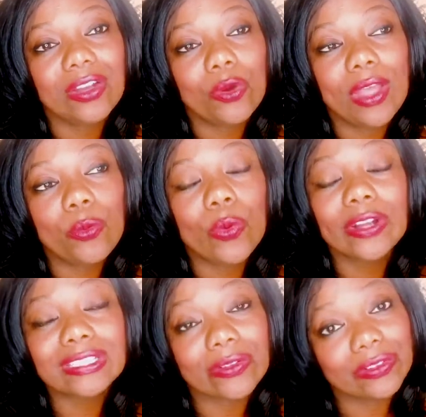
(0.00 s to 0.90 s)
it
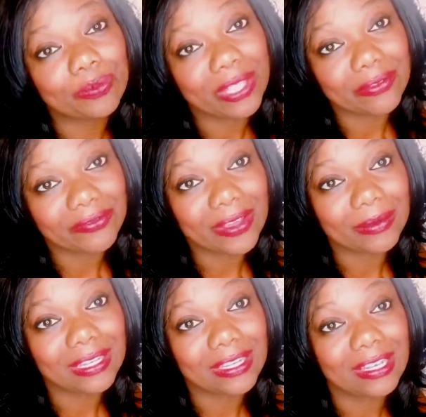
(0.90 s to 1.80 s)
works on being
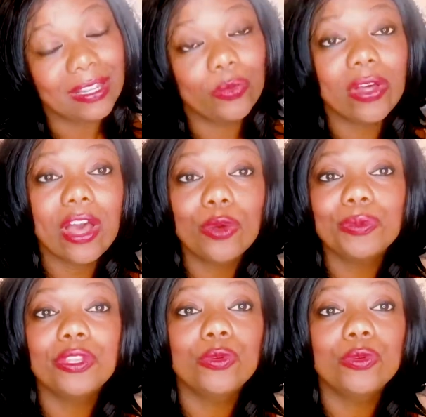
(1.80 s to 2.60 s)
feminine. It will help